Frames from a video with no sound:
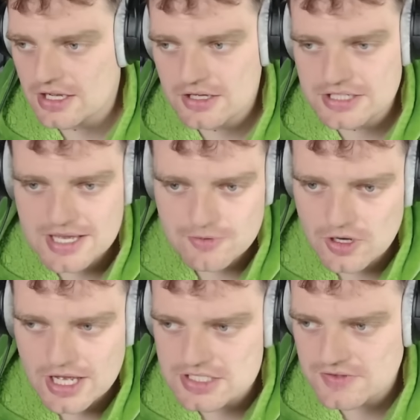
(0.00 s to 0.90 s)

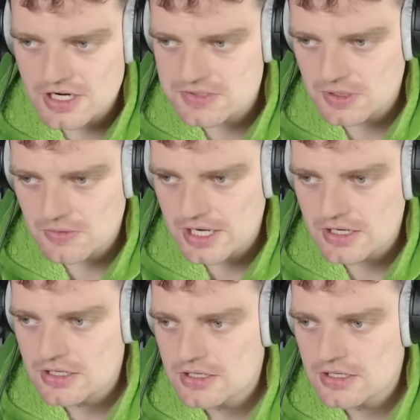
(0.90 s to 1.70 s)
MRI as far as we're aware.